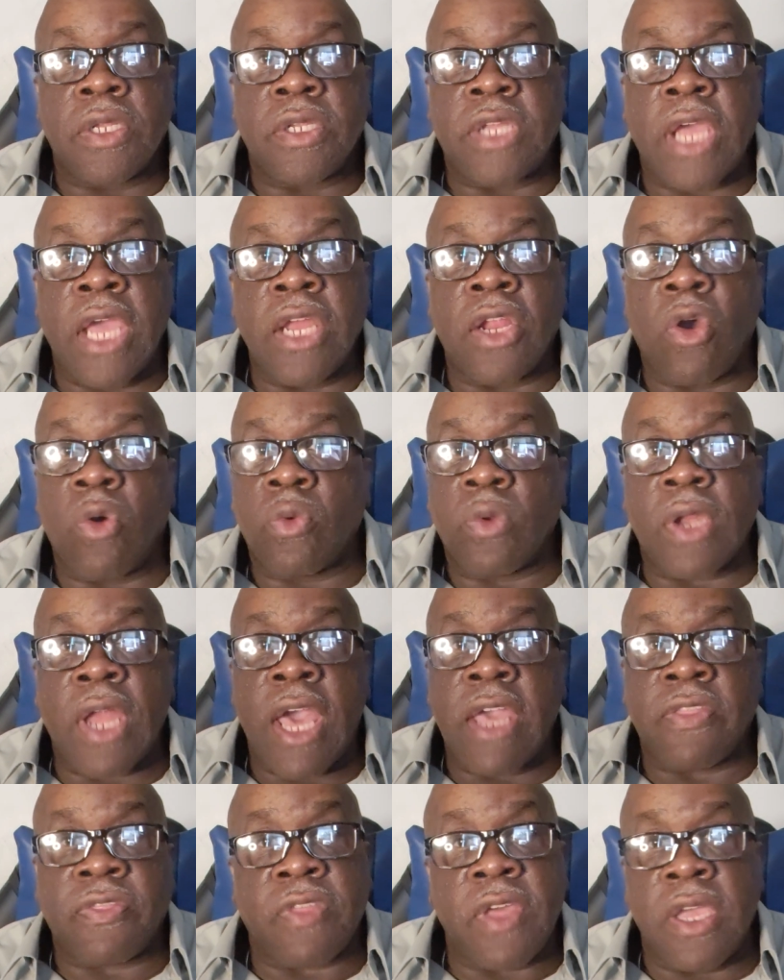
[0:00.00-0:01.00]
They don't
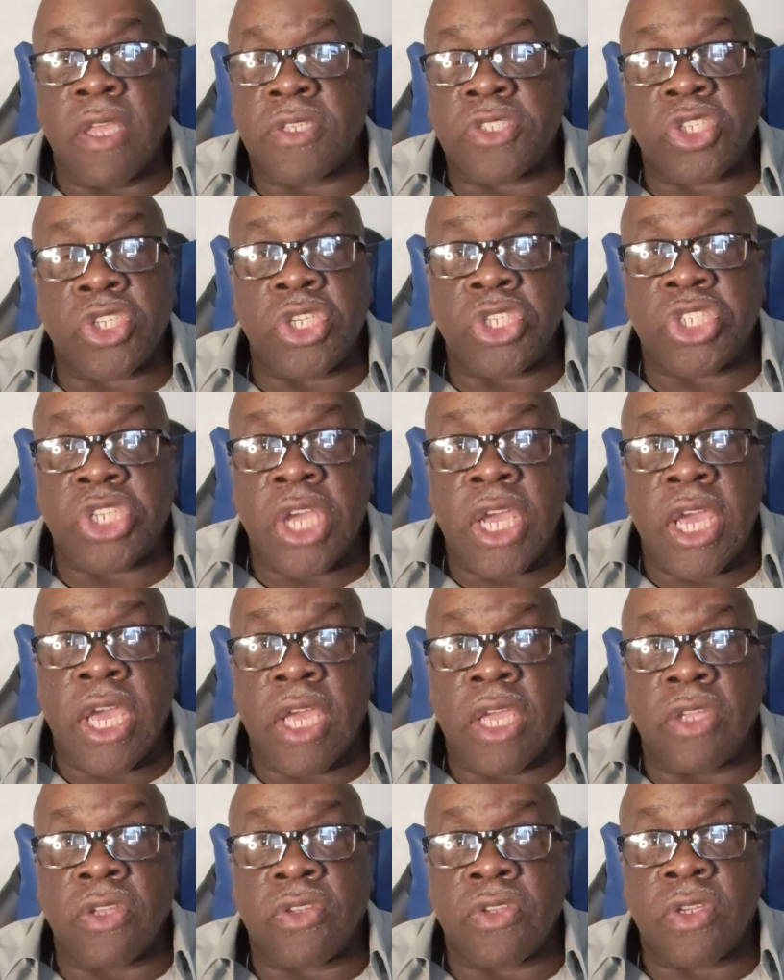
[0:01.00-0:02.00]
like things to
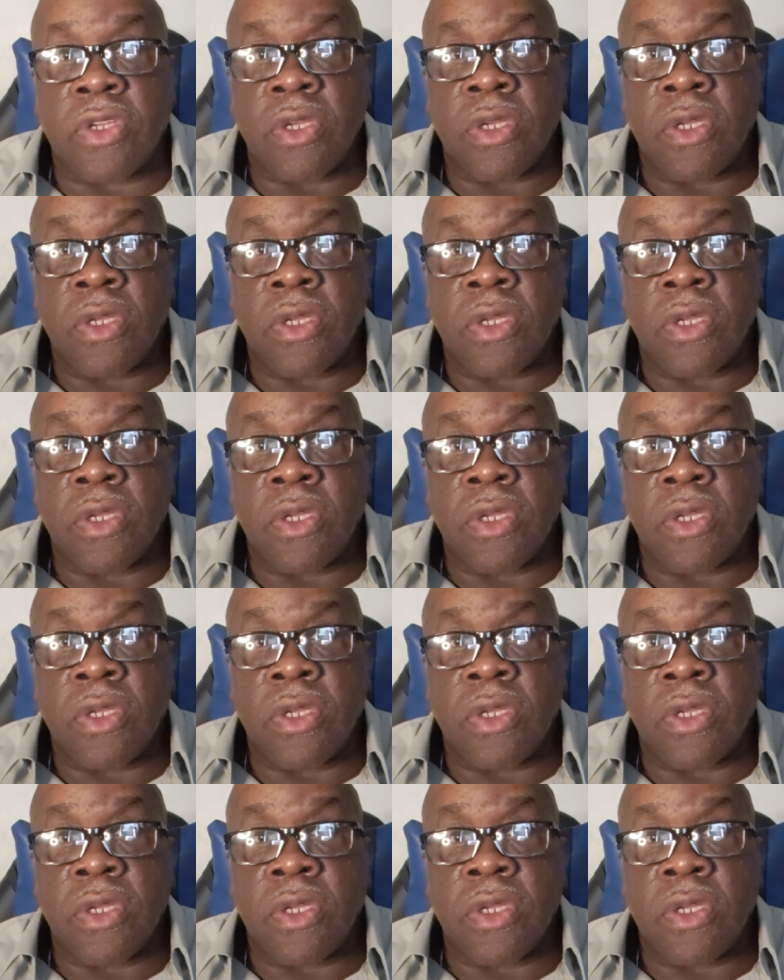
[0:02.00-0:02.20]
change.